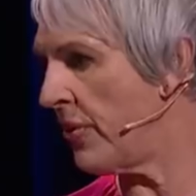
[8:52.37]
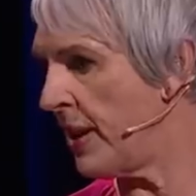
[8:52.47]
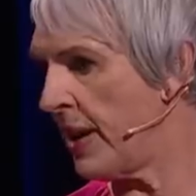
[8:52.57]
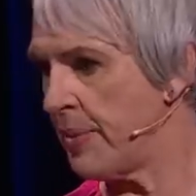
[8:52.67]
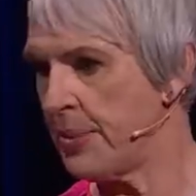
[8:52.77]
the
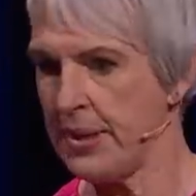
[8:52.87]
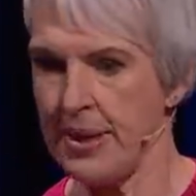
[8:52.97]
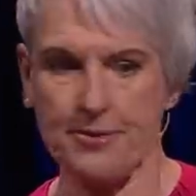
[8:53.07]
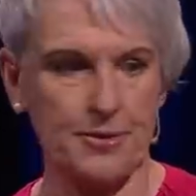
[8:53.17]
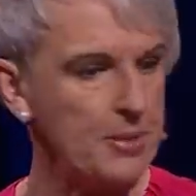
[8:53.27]
Labor
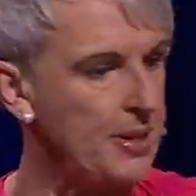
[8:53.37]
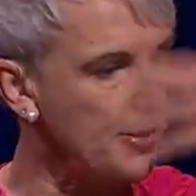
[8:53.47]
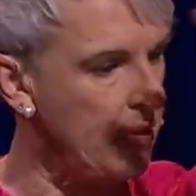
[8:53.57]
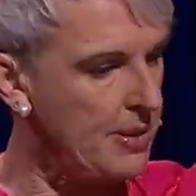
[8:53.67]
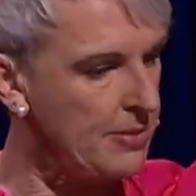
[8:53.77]
government,
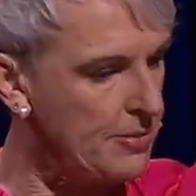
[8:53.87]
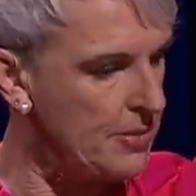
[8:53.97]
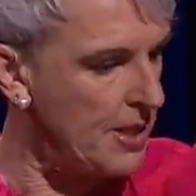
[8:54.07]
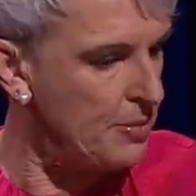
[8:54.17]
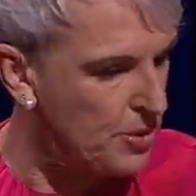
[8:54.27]
the
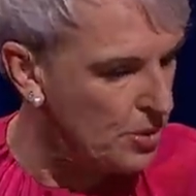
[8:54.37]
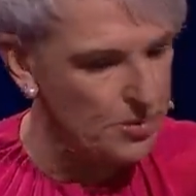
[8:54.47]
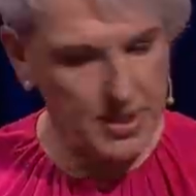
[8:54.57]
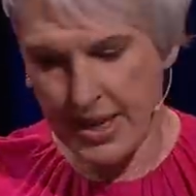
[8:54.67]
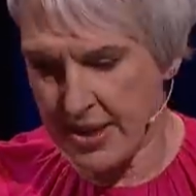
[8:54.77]
Liberal
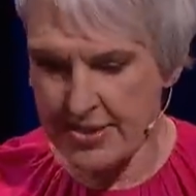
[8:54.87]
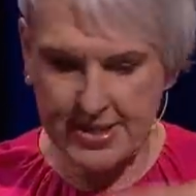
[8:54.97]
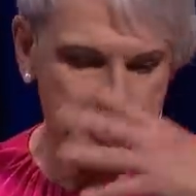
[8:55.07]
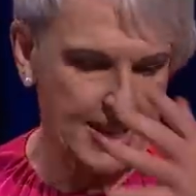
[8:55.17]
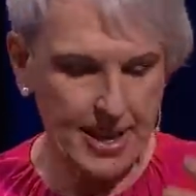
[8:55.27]
here, the
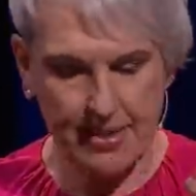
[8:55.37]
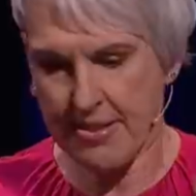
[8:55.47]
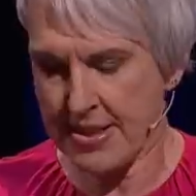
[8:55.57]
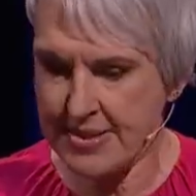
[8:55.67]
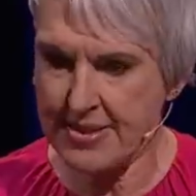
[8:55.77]
state,
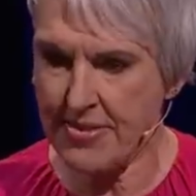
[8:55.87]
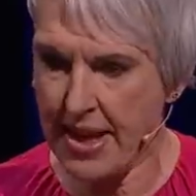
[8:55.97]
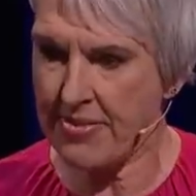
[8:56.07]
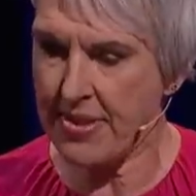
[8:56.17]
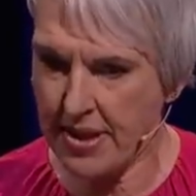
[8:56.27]
this and
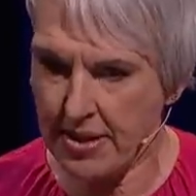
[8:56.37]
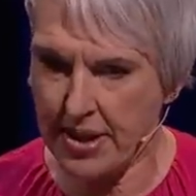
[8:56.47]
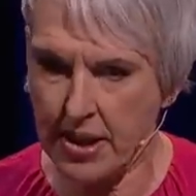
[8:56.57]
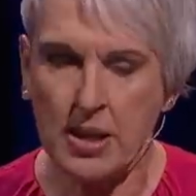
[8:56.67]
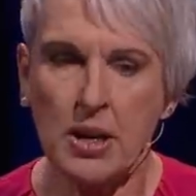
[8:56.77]
that, the
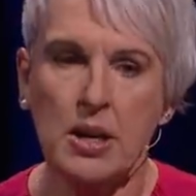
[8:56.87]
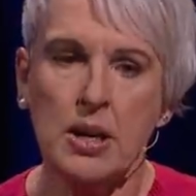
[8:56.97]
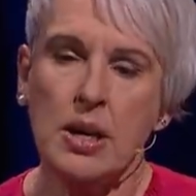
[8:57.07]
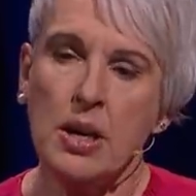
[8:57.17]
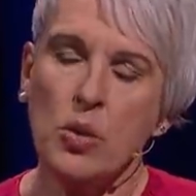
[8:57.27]
other.
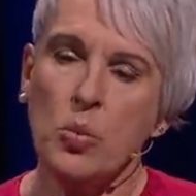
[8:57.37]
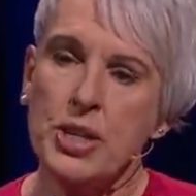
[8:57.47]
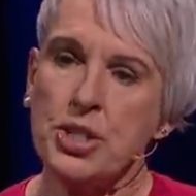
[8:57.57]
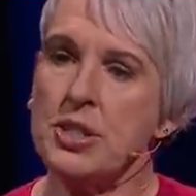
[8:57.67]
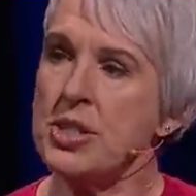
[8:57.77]
We
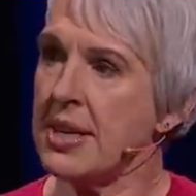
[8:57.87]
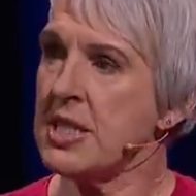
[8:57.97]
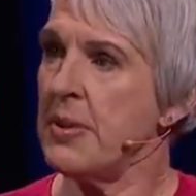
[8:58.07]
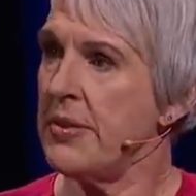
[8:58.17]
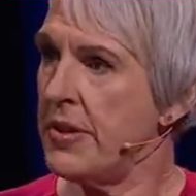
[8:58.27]
should just
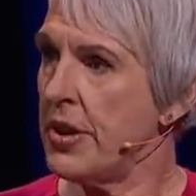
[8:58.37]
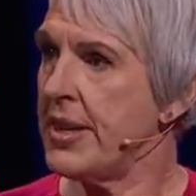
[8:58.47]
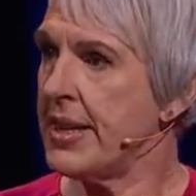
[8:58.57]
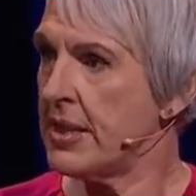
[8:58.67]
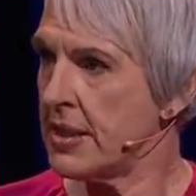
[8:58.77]
be very
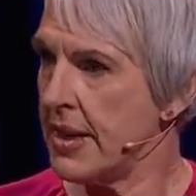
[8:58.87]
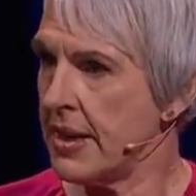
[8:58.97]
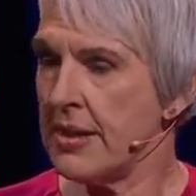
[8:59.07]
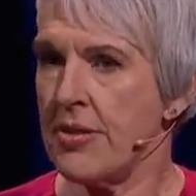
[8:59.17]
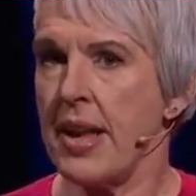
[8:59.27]
clear
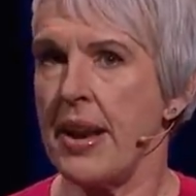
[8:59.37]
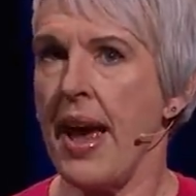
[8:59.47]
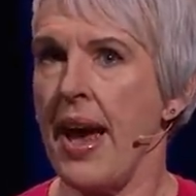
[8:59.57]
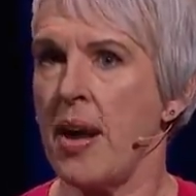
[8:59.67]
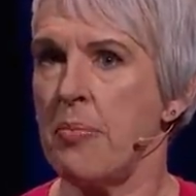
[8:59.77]
that
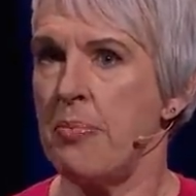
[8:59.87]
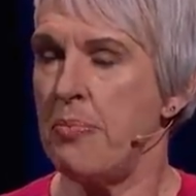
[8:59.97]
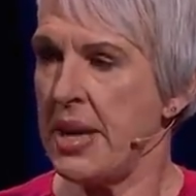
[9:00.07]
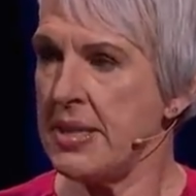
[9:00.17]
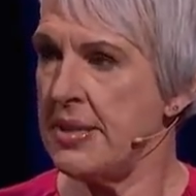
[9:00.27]
our
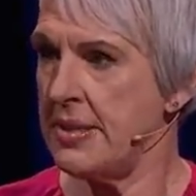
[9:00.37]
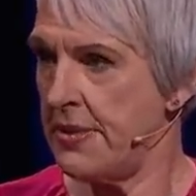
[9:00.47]
best